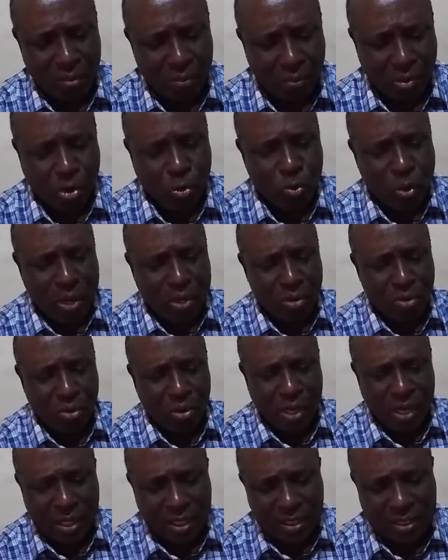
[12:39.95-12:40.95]
But when
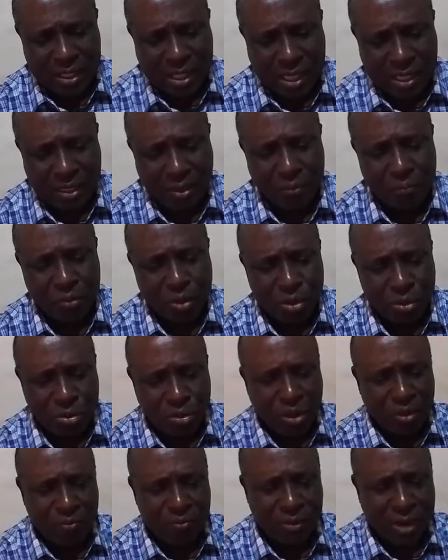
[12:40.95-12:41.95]
you entered, you
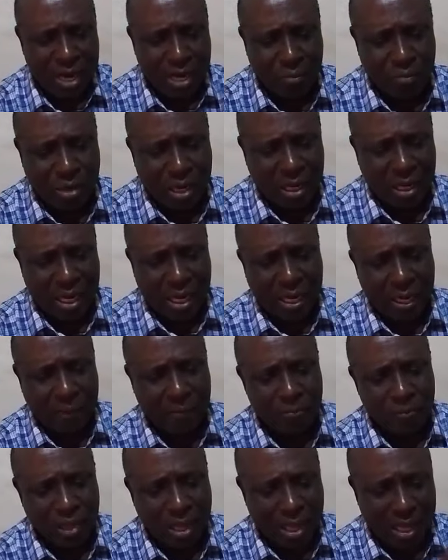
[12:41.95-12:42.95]
defied my
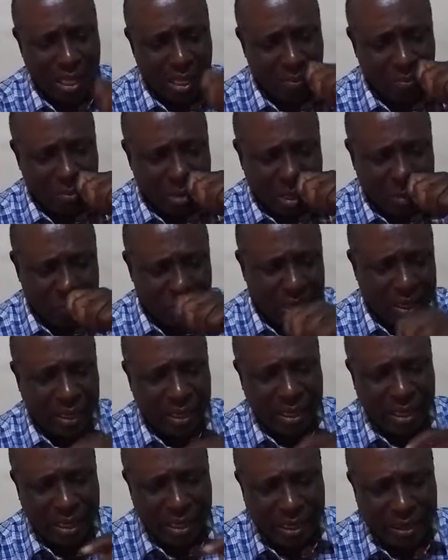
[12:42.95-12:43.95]
land and made
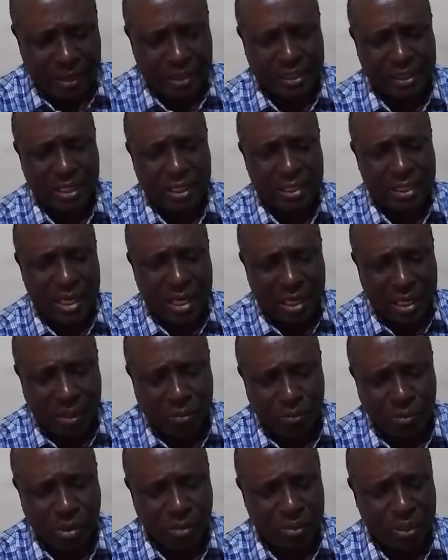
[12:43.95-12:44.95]
my heritage an
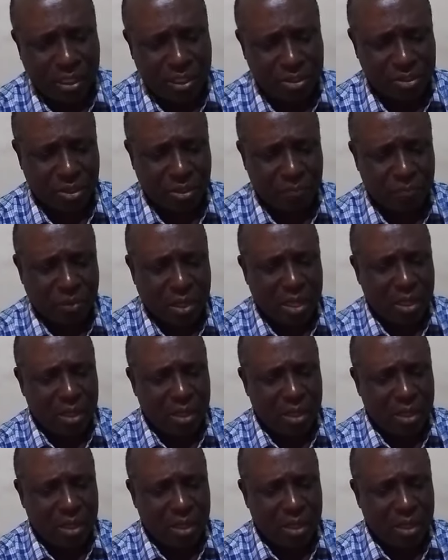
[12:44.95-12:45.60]
abomination.